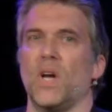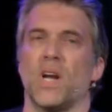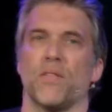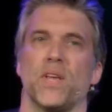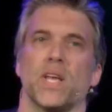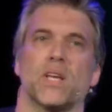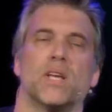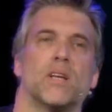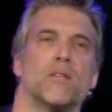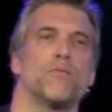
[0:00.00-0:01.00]
and I think
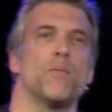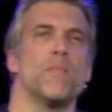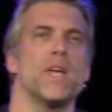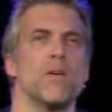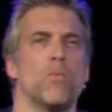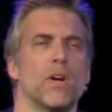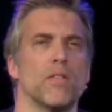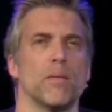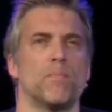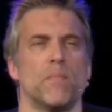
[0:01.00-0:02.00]
for me, one
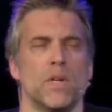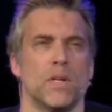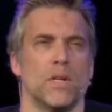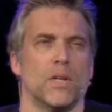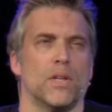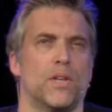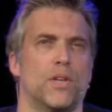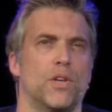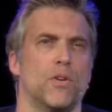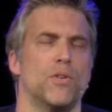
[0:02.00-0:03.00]
of the
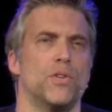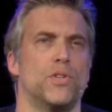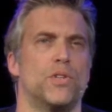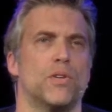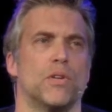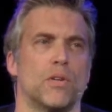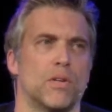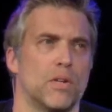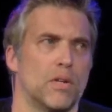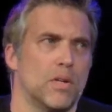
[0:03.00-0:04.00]
huge,
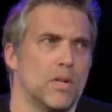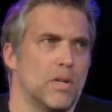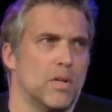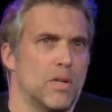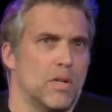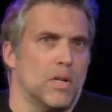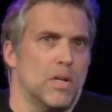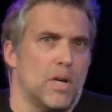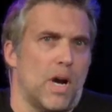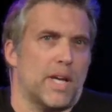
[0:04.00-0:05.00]

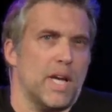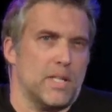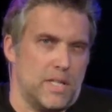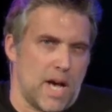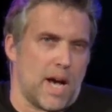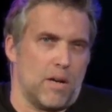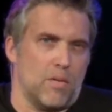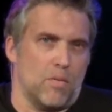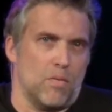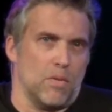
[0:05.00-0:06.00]
I guess that
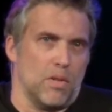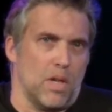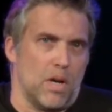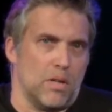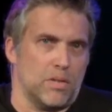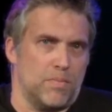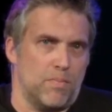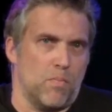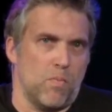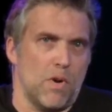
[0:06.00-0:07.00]
last
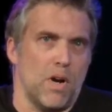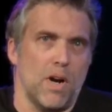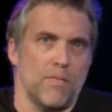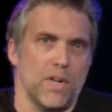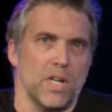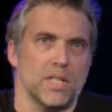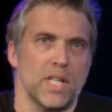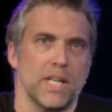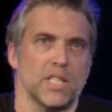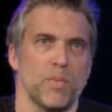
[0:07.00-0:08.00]
uh, verse
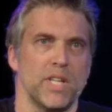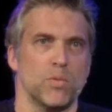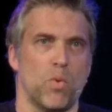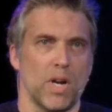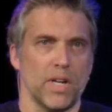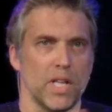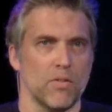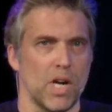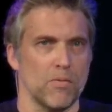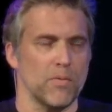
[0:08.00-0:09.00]
there, submitting to one
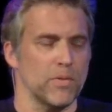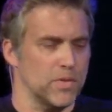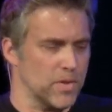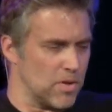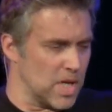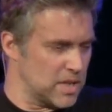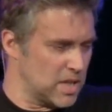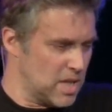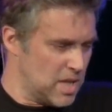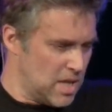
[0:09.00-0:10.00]
another out of reverence for
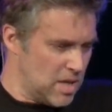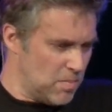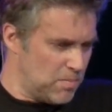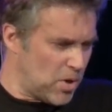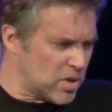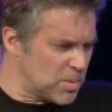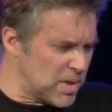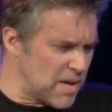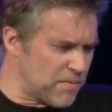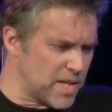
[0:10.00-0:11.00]
Christ.
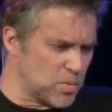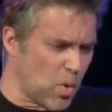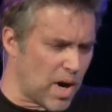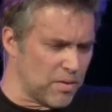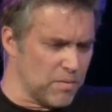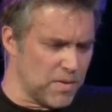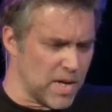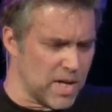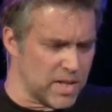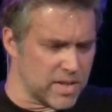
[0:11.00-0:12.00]
Possibly if there's one
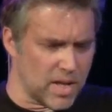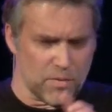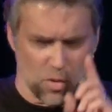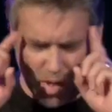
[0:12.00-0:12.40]
verse I've